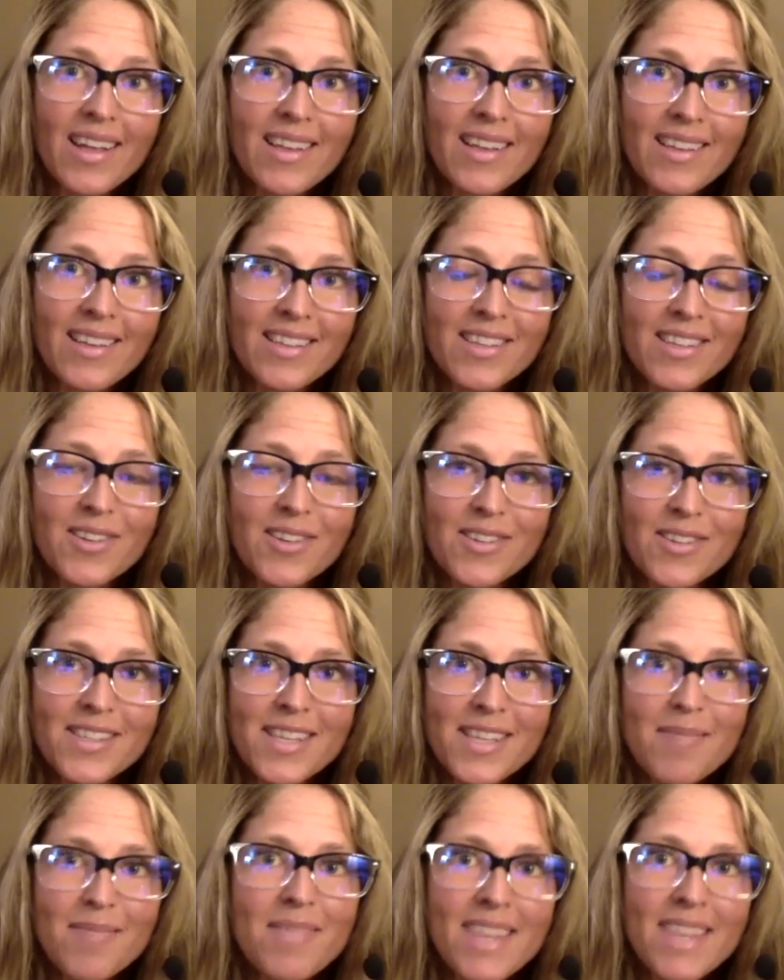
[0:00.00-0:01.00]
So
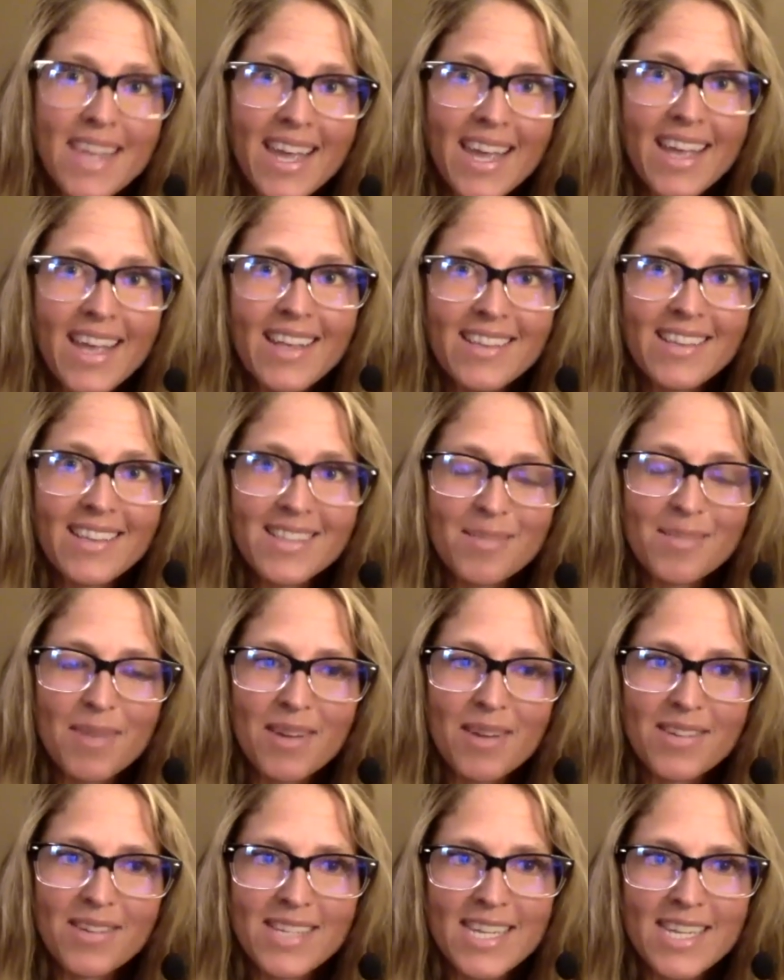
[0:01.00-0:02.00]
something else about
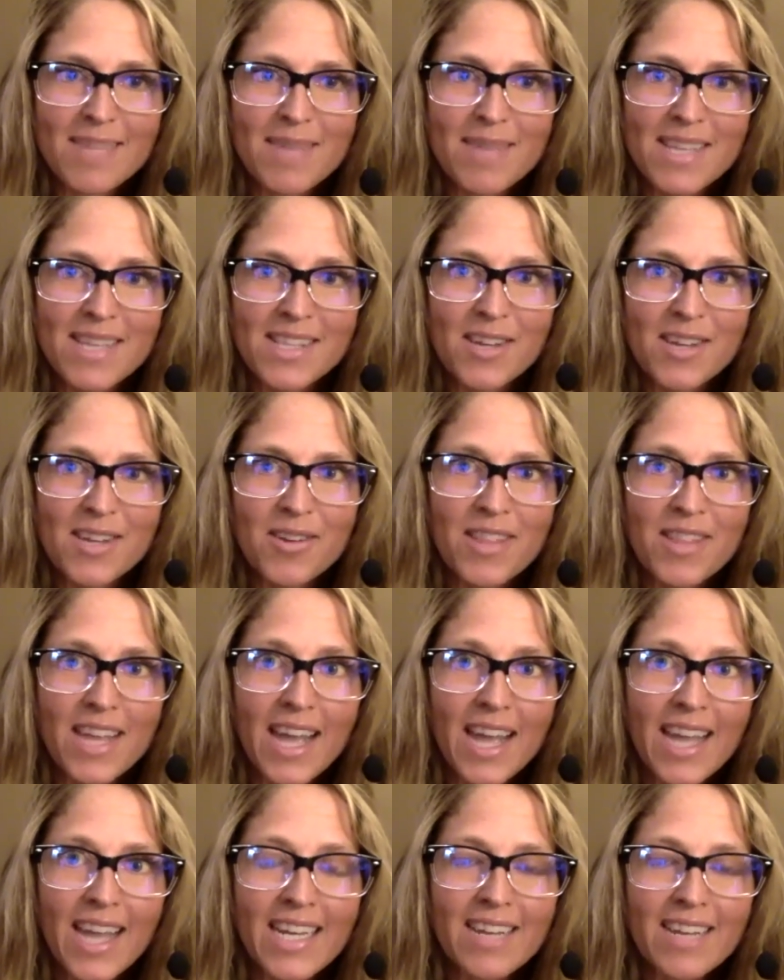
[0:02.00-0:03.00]
DMSO that I
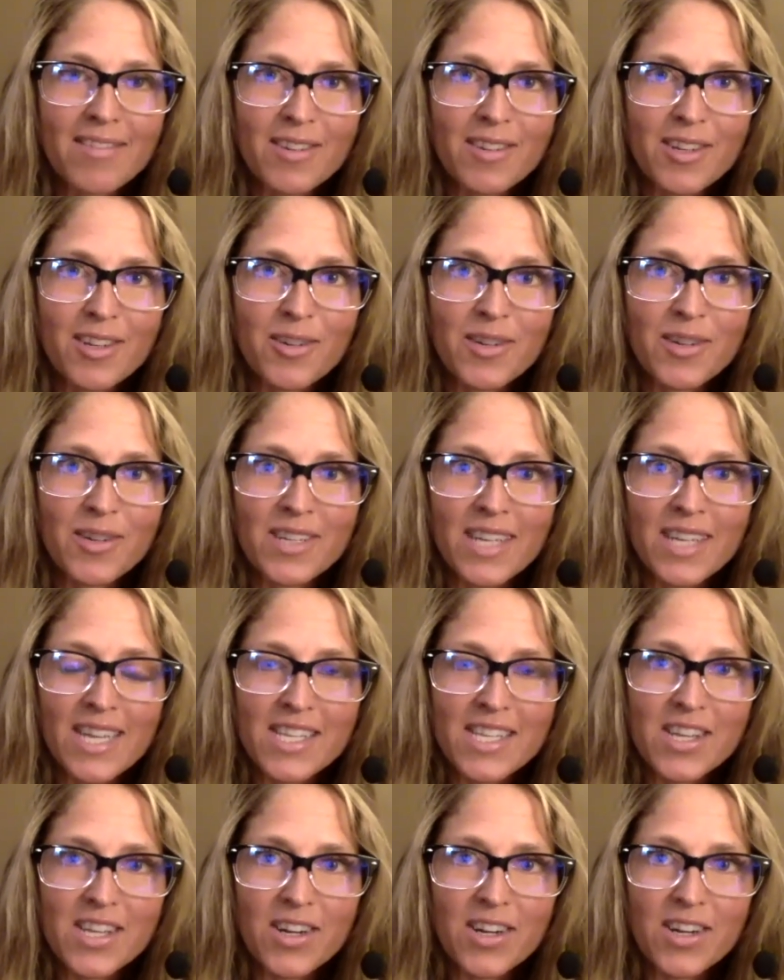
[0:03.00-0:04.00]
never knew until I
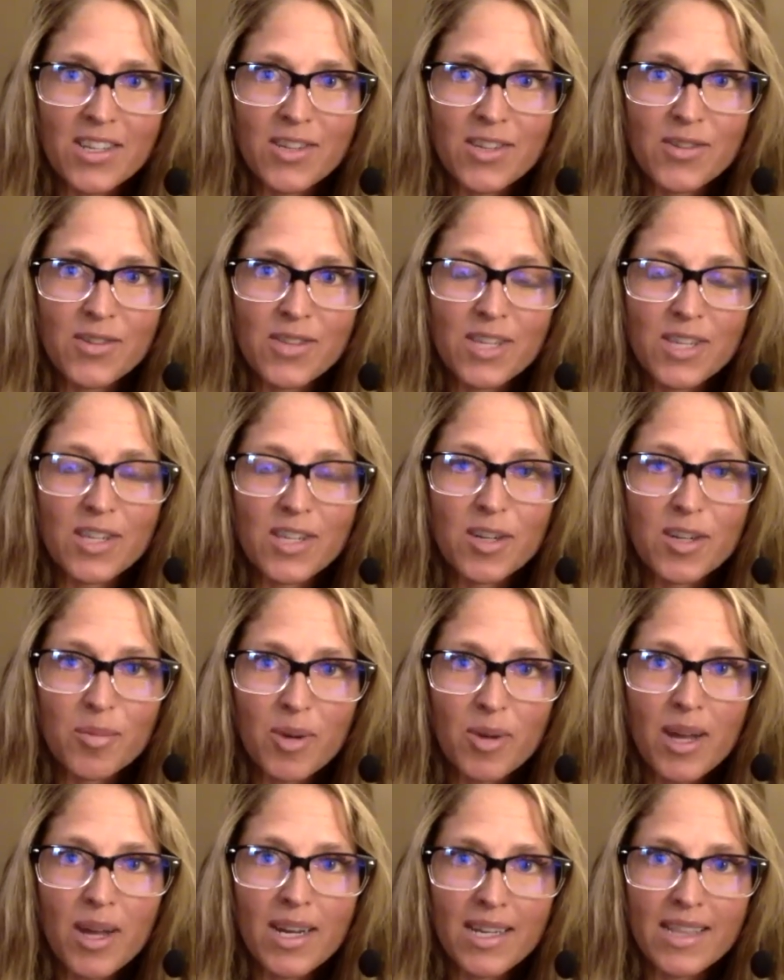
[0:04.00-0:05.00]
started using your
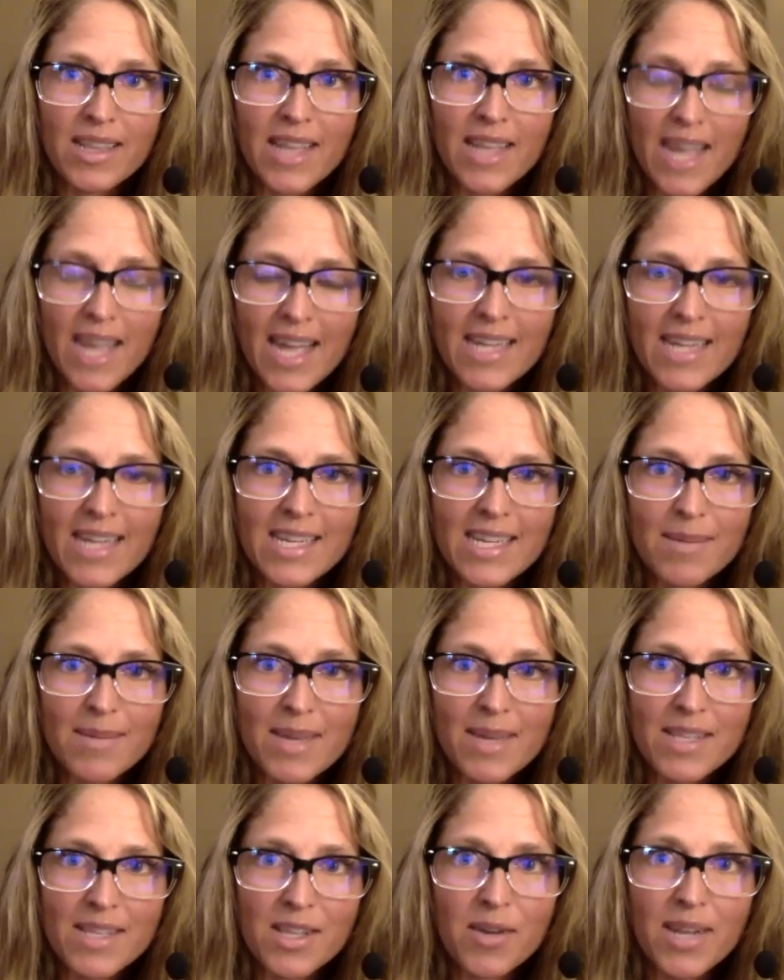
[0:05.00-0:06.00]
product that had
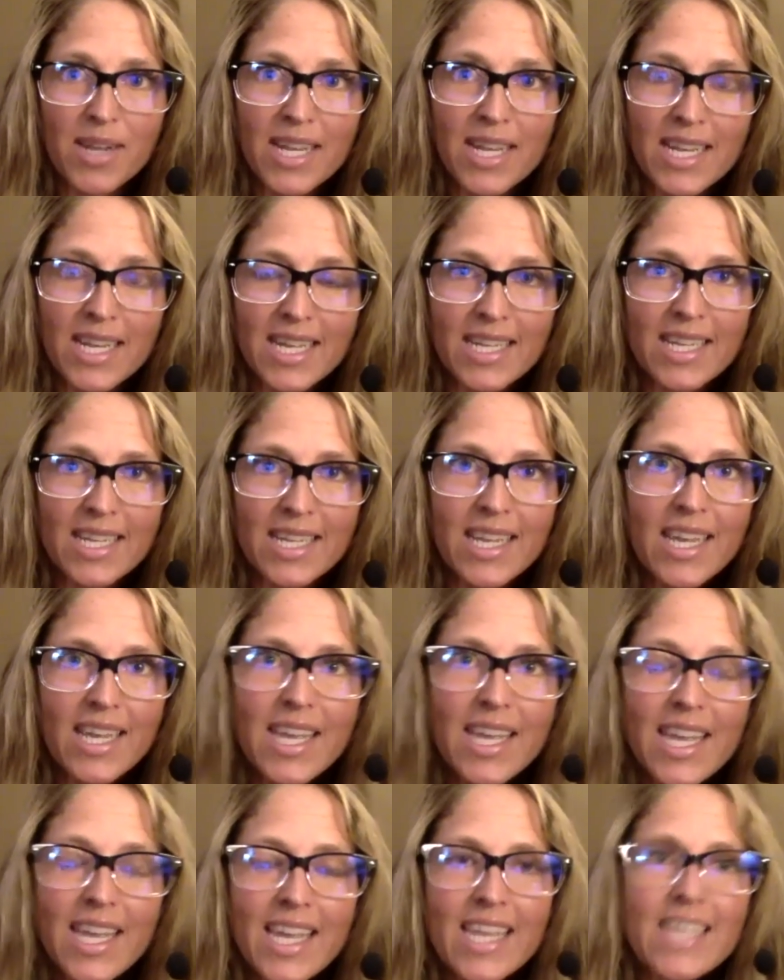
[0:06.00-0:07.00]
DMSO in it
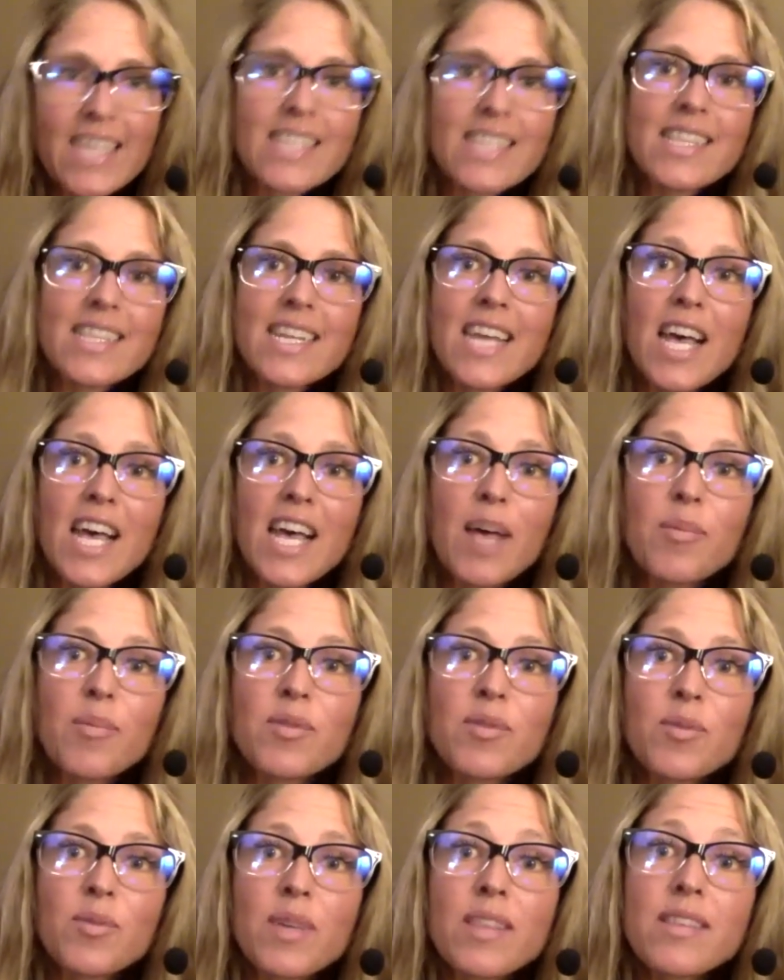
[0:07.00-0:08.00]
is that it helps
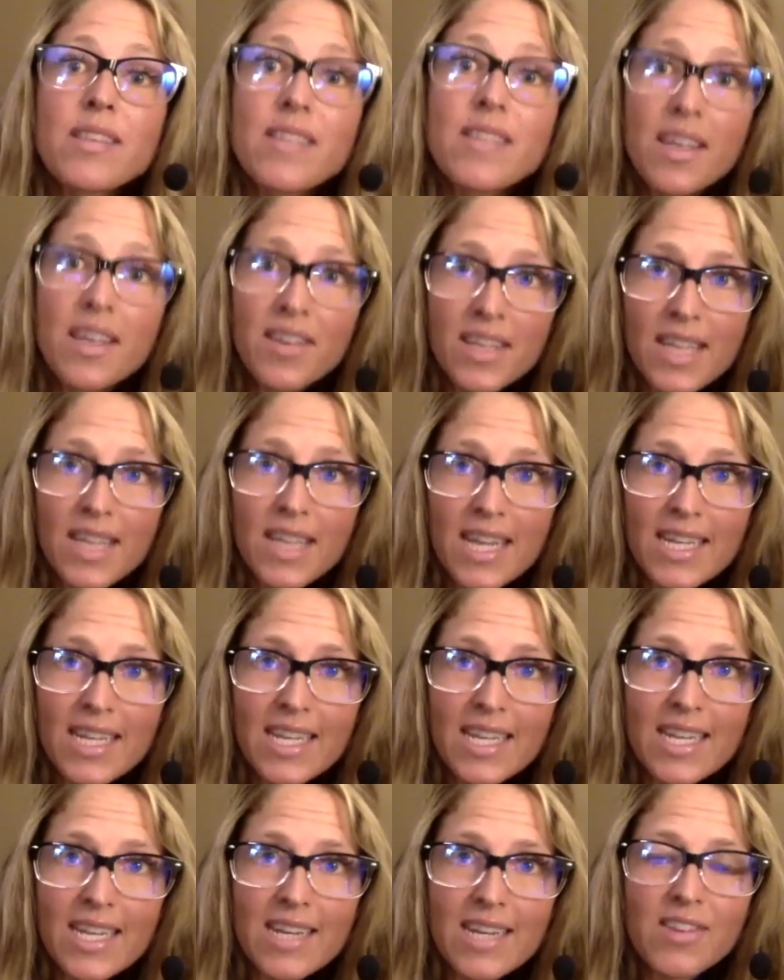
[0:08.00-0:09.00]
with cellulite, and
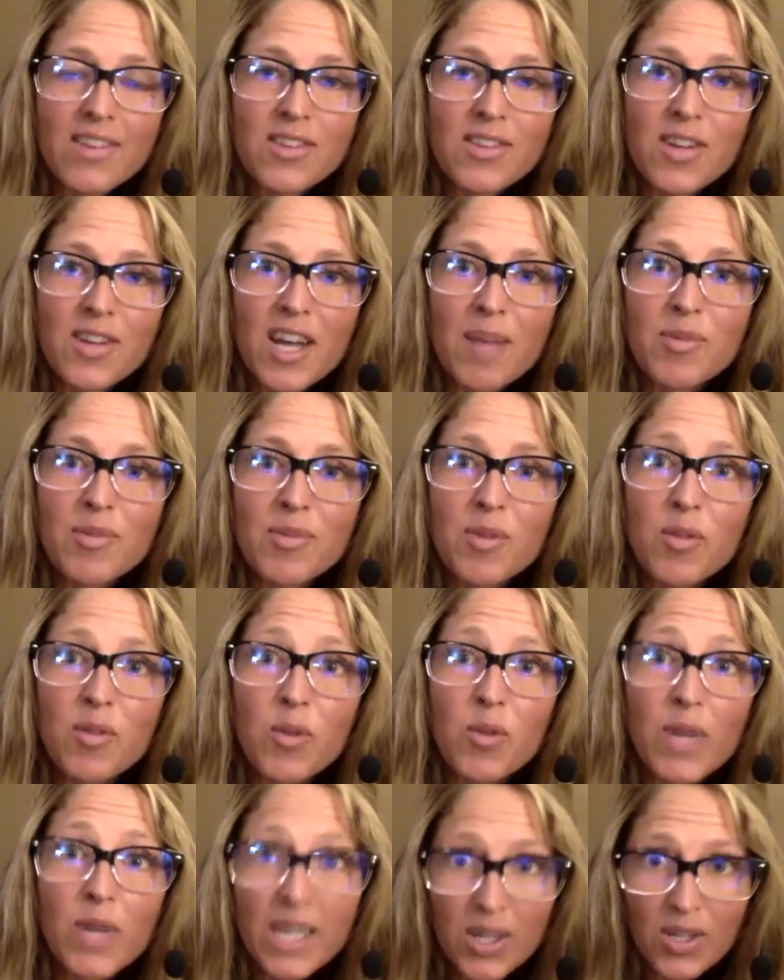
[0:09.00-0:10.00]
it also helps with
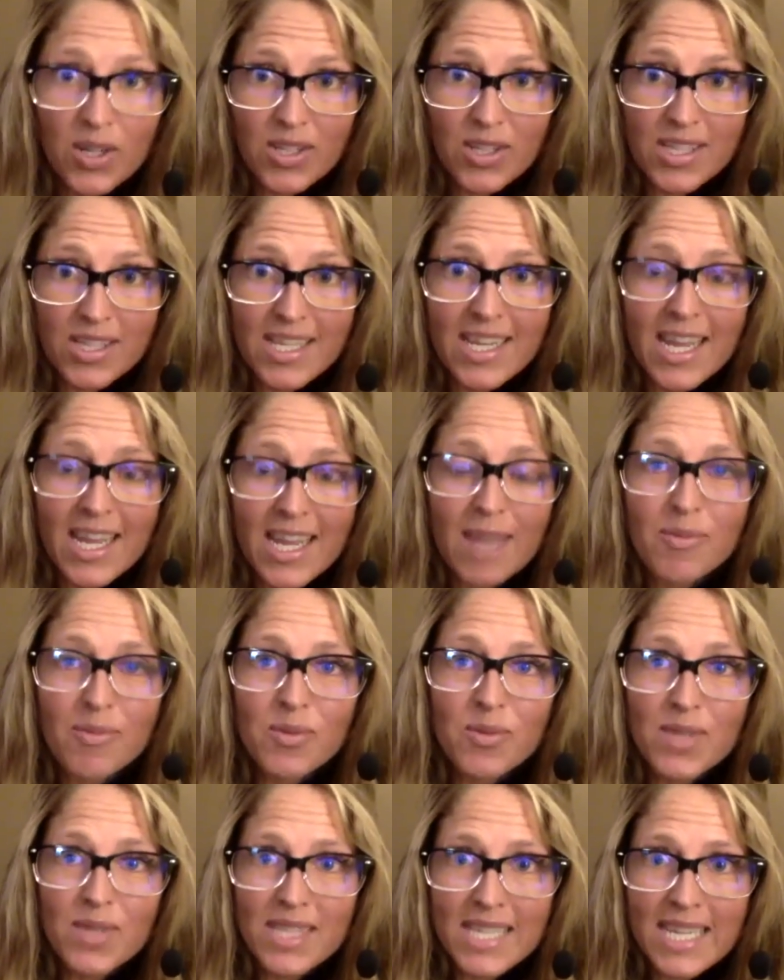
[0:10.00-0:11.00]
wrinkles. It helps with
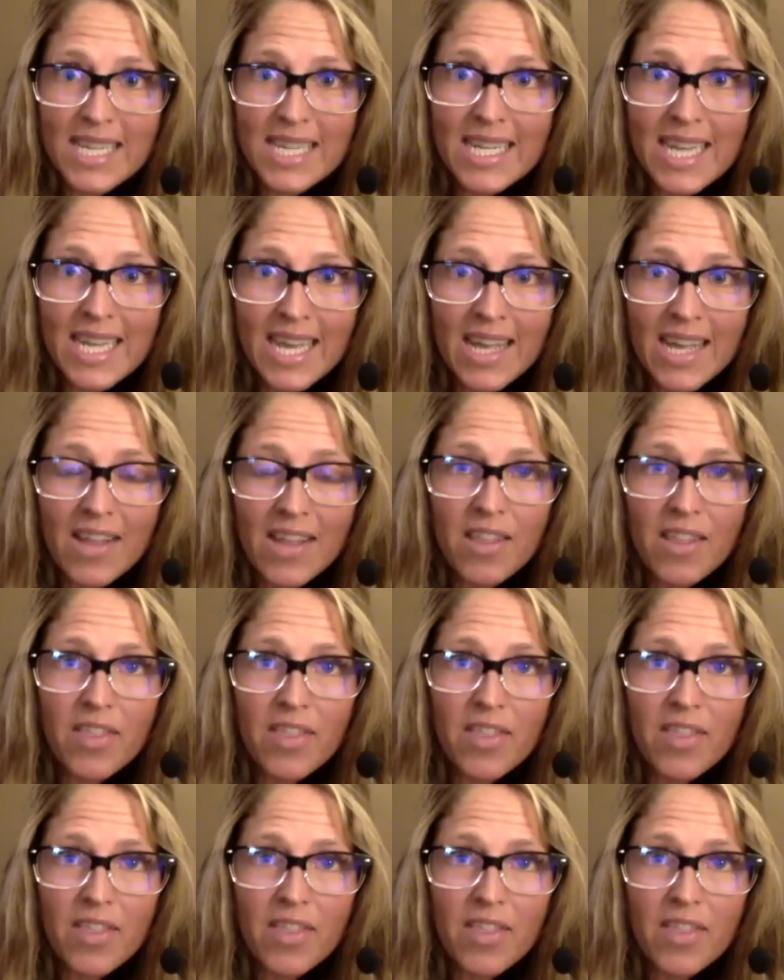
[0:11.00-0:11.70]
skin health.